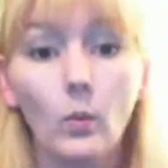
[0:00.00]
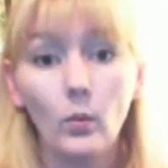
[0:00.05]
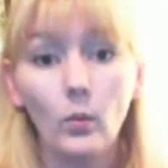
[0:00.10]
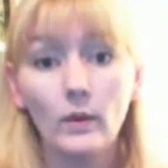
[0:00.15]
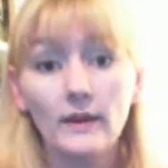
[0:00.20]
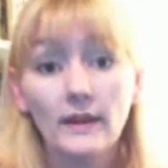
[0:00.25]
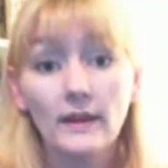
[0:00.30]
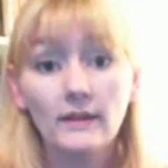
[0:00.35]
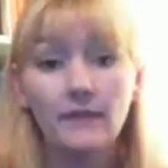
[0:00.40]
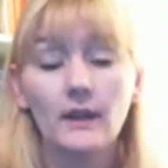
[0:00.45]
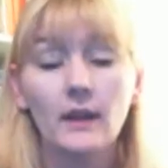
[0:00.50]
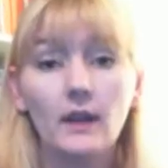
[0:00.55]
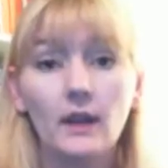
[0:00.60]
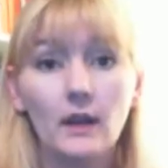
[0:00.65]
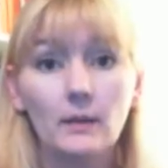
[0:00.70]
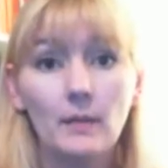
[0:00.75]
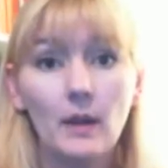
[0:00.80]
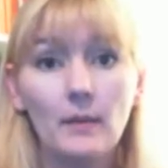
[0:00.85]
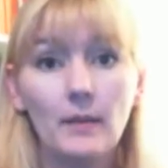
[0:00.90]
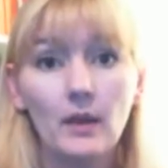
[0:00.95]
one other thing I
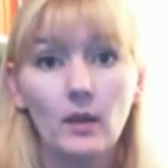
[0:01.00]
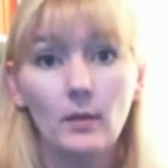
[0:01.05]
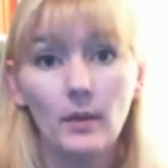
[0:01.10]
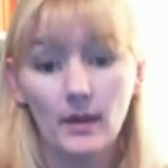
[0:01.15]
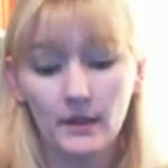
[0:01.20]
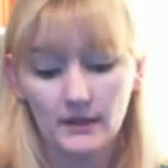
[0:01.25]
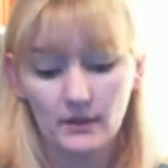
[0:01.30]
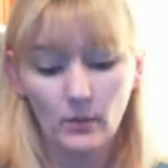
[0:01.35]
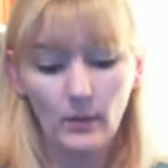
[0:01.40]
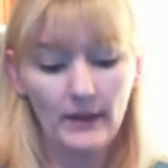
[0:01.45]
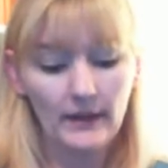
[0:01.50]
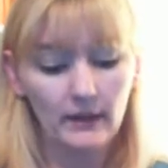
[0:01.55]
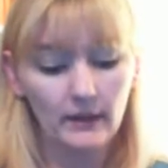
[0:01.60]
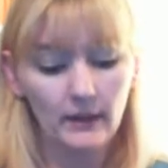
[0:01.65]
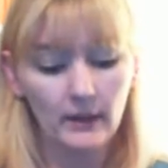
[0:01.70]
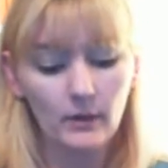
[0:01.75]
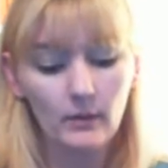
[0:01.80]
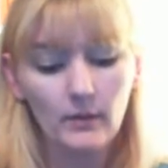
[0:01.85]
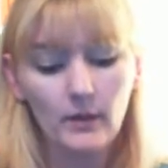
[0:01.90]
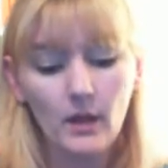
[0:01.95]
got in my mailbox a
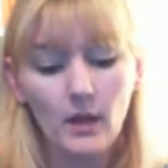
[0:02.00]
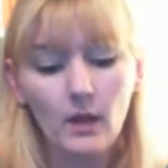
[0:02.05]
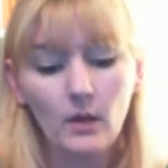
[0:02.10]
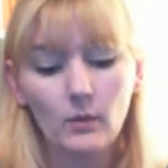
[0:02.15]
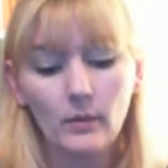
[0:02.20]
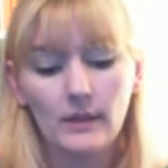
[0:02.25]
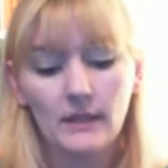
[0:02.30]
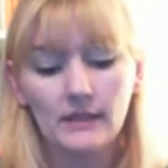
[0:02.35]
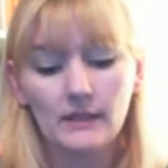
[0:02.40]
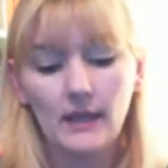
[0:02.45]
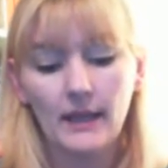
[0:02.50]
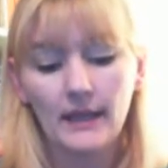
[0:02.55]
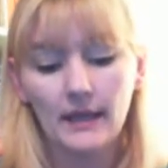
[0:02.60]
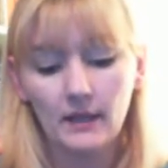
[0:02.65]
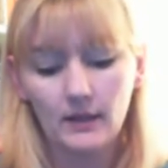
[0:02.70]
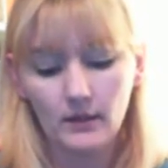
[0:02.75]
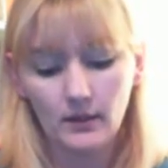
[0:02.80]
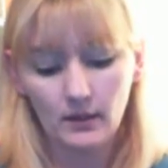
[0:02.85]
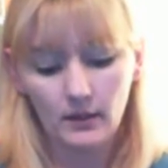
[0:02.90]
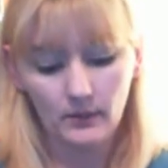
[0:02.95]
while ago was I
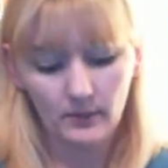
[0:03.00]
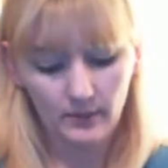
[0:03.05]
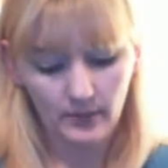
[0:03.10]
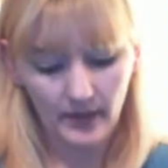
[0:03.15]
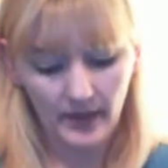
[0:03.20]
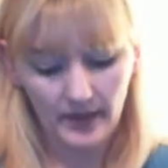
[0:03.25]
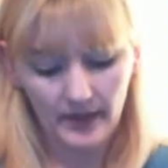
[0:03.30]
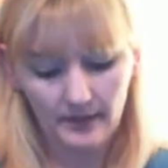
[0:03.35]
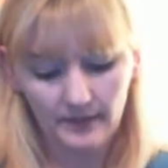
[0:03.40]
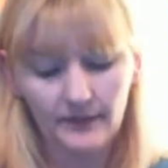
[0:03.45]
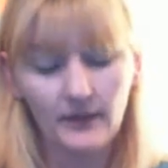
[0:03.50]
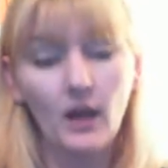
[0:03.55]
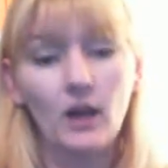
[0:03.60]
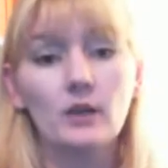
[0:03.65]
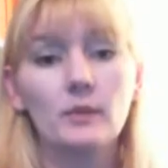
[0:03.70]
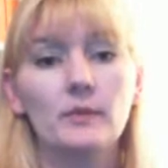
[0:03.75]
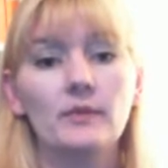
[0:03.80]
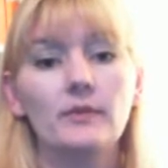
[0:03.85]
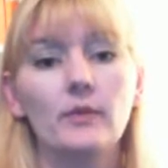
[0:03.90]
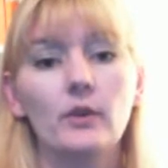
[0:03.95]
had
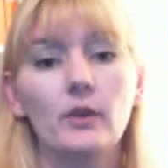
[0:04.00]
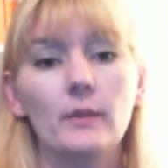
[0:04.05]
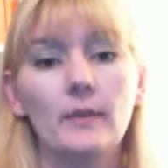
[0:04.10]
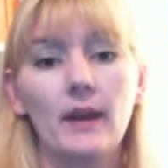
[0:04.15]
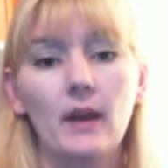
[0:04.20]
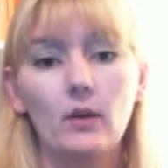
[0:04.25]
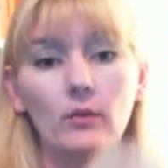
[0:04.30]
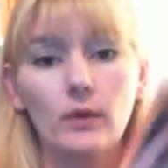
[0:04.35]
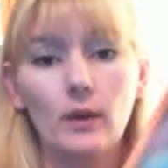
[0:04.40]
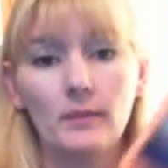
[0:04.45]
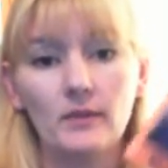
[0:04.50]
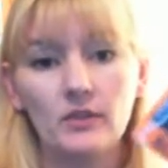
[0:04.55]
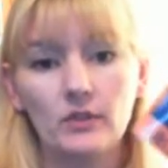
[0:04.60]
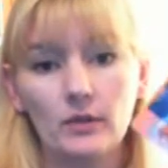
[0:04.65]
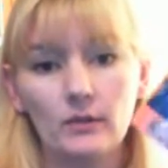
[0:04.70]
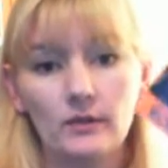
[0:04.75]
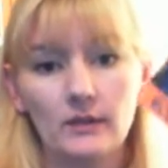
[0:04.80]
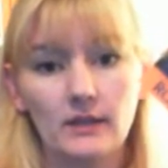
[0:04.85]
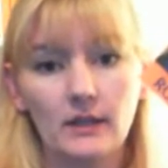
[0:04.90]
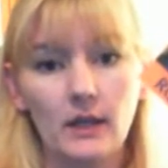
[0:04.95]
vlogged before about Robin
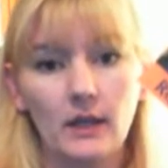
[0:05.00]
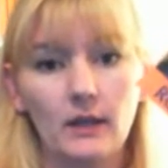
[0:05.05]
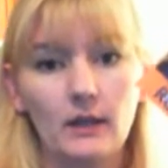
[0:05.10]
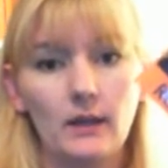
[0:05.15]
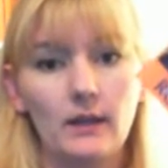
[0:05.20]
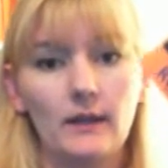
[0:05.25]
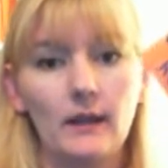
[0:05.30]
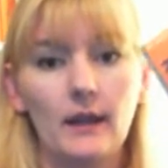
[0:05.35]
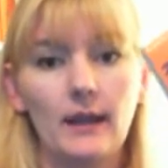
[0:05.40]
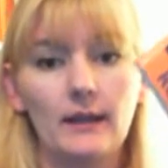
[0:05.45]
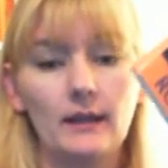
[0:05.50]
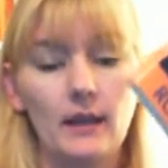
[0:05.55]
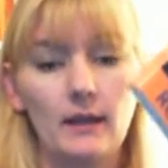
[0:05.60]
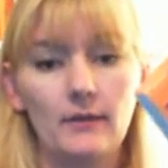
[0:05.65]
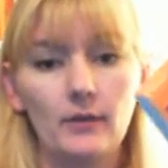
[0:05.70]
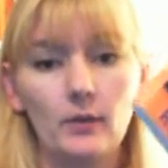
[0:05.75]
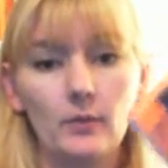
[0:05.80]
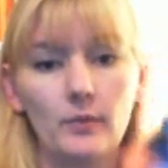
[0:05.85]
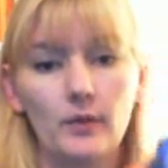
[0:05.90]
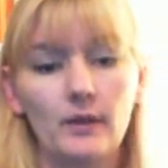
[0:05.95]
Jones Gunn and that I
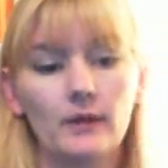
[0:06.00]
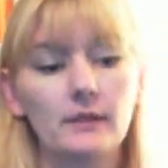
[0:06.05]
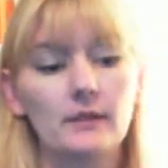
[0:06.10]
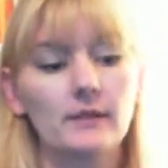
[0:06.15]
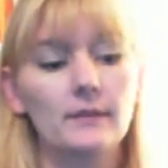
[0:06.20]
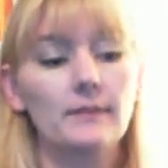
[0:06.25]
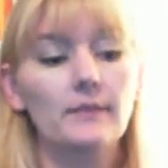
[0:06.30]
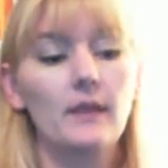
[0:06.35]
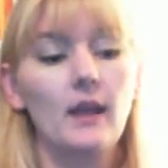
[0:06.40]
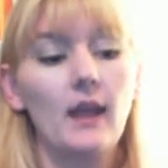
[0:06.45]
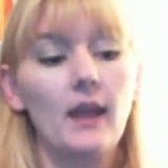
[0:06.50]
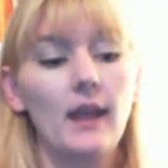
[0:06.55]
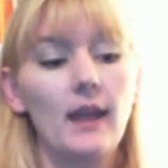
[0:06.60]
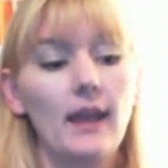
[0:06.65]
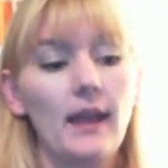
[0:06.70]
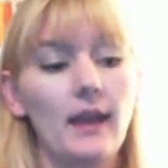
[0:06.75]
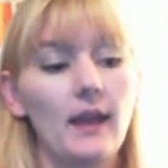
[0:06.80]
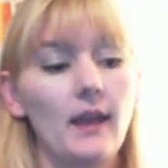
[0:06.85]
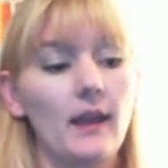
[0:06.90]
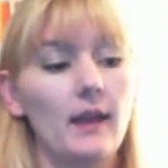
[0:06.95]
love her books.
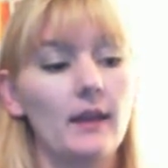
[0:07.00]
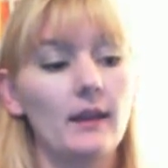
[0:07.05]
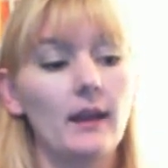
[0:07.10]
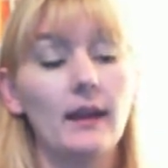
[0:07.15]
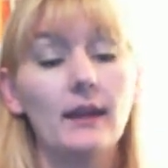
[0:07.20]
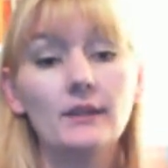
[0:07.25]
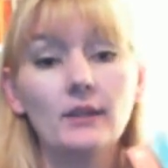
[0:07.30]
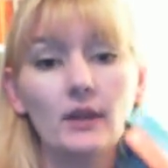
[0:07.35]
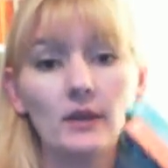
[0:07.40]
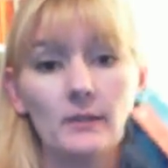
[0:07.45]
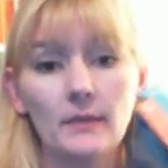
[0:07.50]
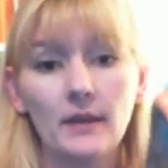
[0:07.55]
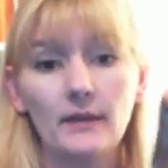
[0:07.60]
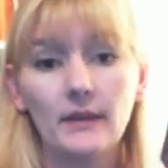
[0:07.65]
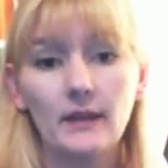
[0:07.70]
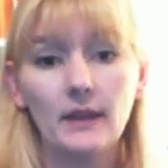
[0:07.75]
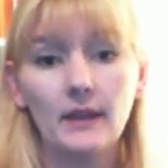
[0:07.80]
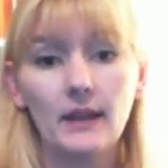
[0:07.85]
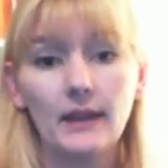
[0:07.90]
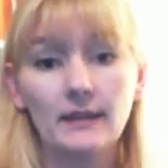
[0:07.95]
And I had talked
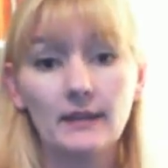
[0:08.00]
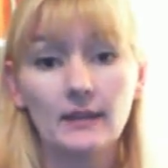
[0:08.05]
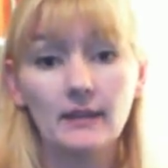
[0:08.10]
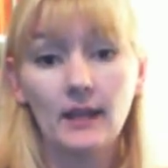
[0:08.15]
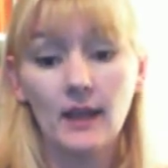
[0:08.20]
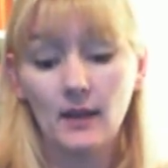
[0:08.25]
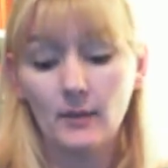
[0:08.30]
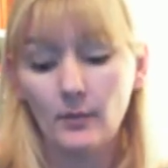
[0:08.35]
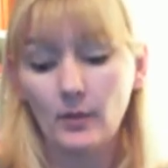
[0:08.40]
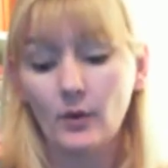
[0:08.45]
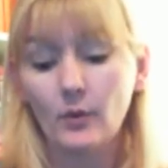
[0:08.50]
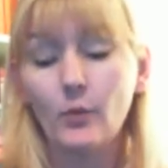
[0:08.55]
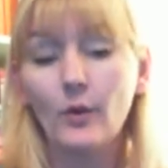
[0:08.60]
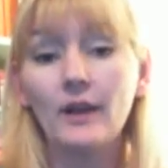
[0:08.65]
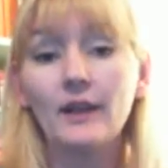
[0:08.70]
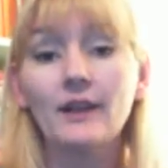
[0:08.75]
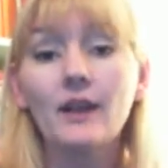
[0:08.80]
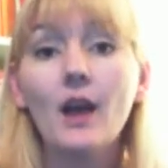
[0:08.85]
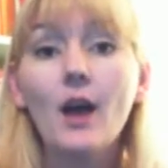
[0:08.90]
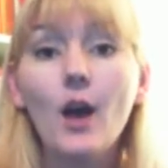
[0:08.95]
about that I didn't have book
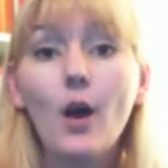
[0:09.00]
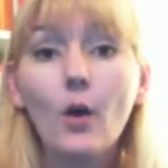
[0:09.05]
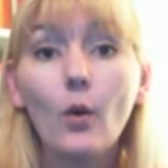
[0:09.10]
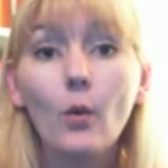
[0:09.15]
one.